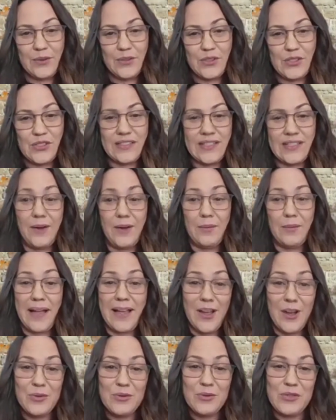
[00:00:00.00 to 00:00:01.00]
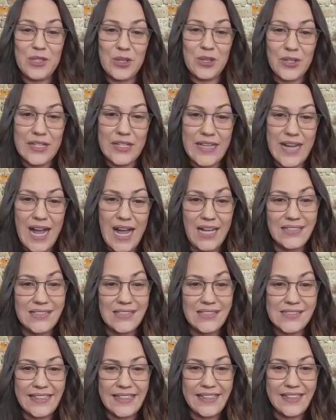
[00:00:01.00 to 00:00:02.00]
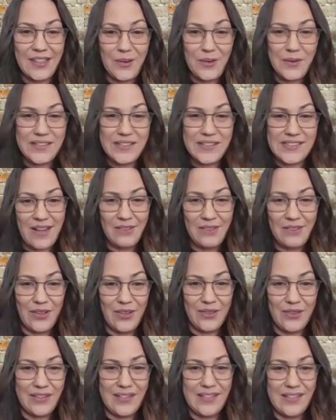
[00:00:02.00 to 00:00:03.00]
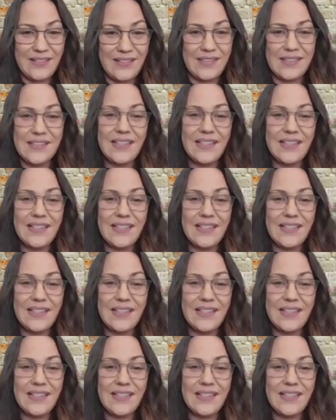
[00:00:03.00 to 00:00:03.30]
just out of my own curiosity, going down all these